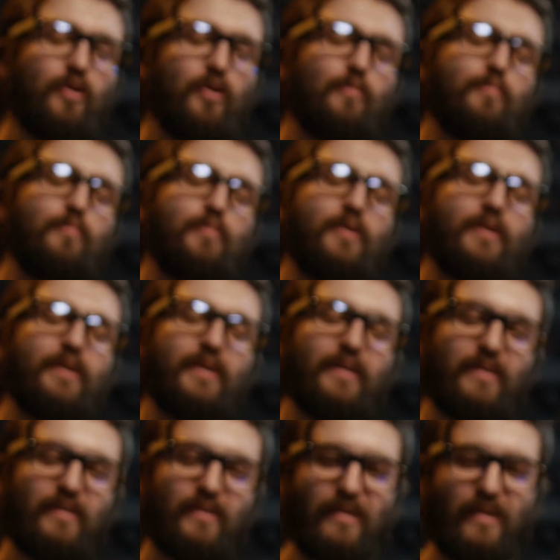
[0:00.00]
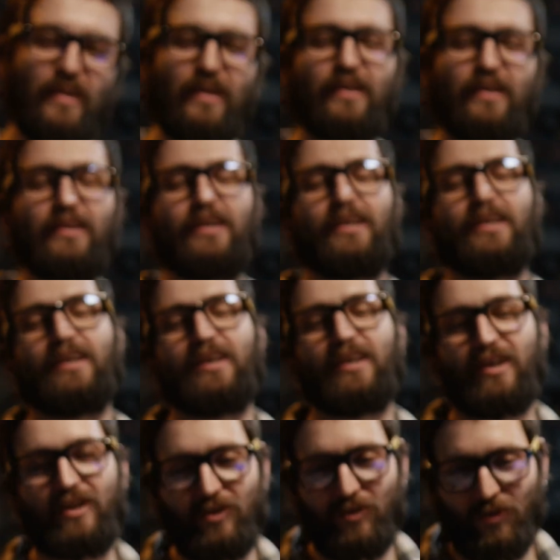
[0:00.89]
yourself, introducing the
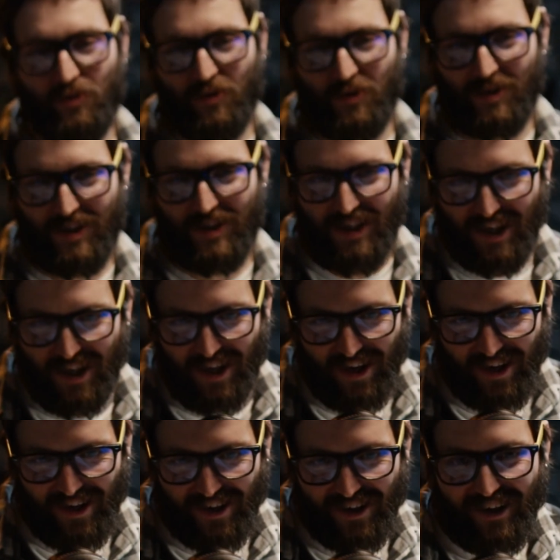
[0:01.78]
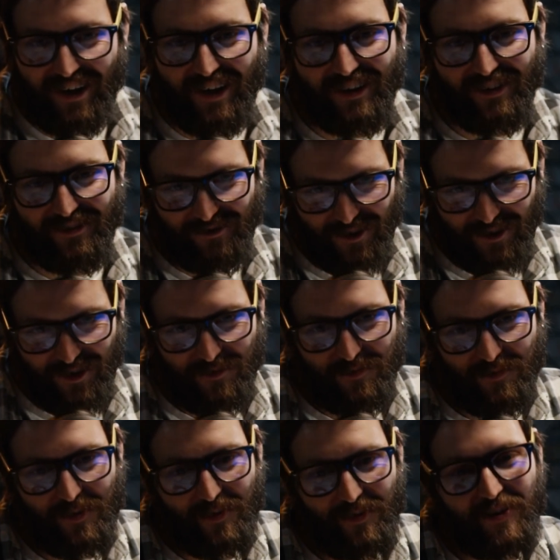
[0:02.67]
property, and introducing the
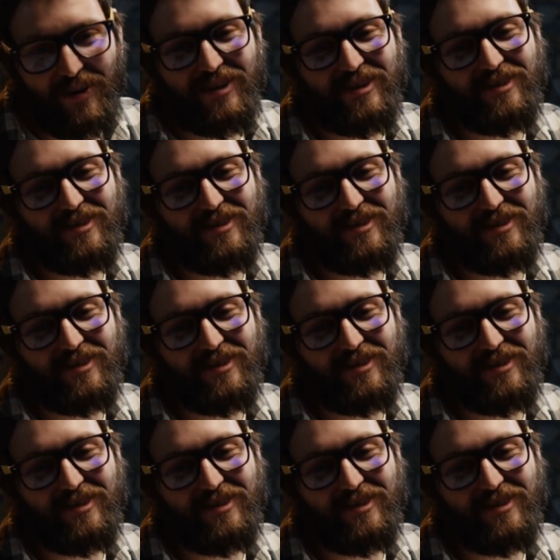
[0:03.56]
area.